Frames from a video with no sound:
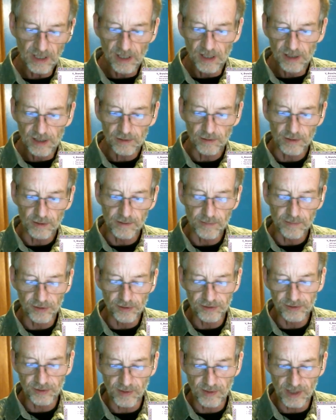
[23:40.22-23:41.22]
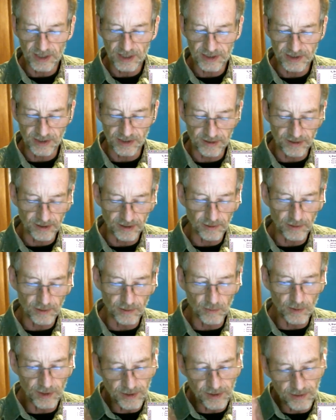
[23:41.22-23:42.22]
going both directions. They're going
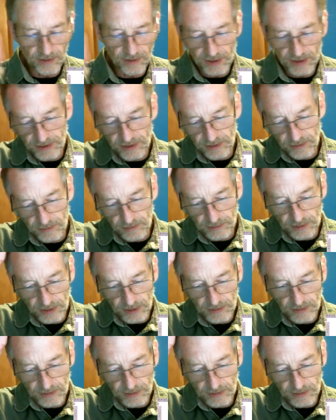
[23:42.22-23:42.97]
one direction only.